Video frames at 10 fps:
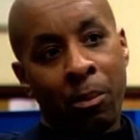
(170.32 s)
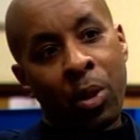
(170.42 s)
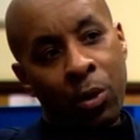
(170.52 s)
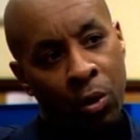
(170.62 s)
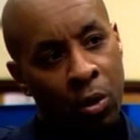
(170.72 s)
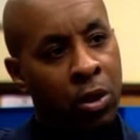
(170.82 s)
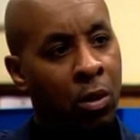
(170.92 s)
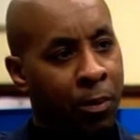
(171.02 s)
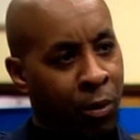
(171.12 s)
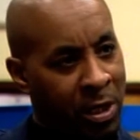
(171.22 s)
But it was also
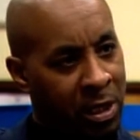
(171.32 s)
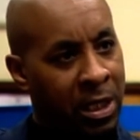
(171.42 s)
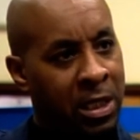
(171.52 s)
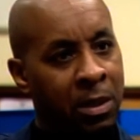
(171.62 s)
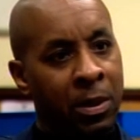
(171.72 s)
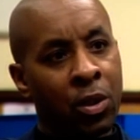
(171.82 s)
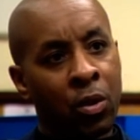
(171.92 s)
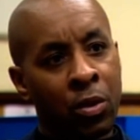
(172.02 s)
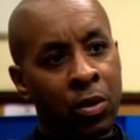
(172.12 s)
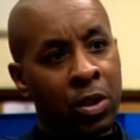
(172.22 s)
unprecedented
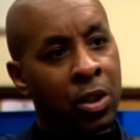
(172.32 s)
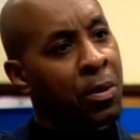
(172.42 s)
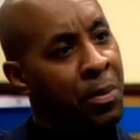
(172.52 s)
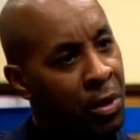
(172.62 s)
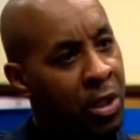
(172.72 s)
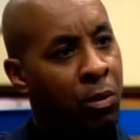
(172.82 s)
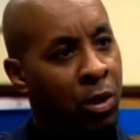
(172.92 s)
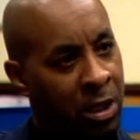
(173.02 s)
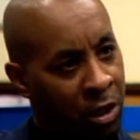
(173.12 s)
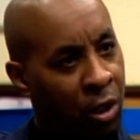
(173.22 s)
because the community were
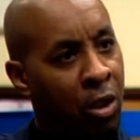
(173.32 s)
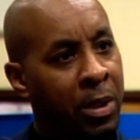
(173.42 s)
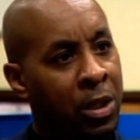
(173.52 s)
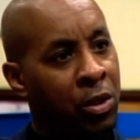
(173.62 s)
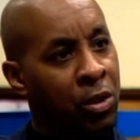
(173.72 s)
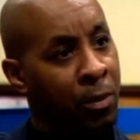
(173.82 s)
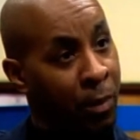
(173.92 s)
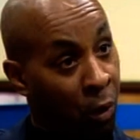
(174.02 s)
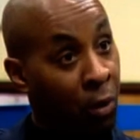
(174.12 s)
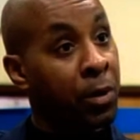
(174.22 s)
determined to
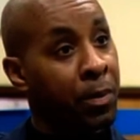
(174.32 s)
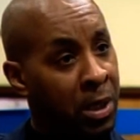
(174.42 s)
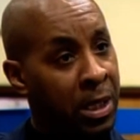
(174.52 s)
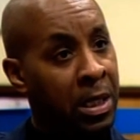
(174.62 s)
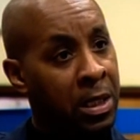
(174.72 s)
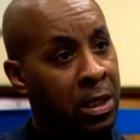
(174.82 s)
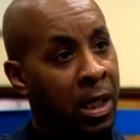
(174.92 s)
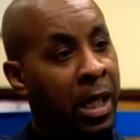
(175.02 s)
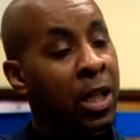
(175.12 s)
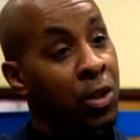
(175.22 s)
support the police,
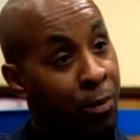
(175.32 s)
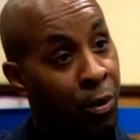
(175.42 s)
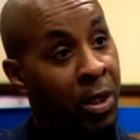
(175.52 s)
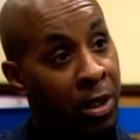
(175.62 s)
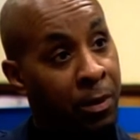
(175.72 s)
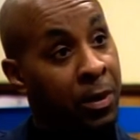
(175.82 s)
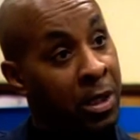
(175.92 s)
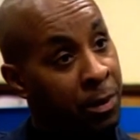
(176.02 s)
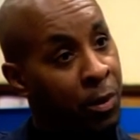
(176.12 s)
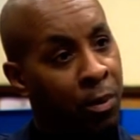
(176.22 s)
to bring the,
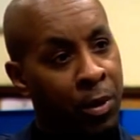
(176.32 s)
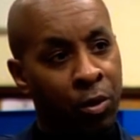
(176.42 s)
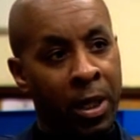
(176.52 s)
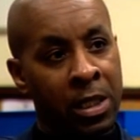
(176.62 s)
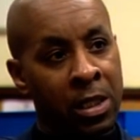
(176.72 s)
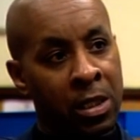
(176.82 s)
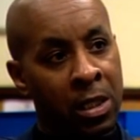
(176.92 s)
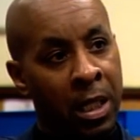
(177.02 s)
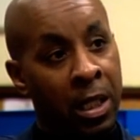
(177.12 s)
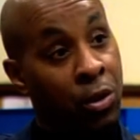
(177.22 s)
these perpetrators
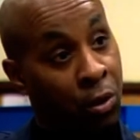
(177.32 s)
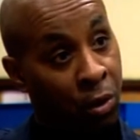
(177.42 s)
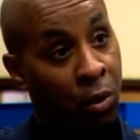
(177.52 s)
to the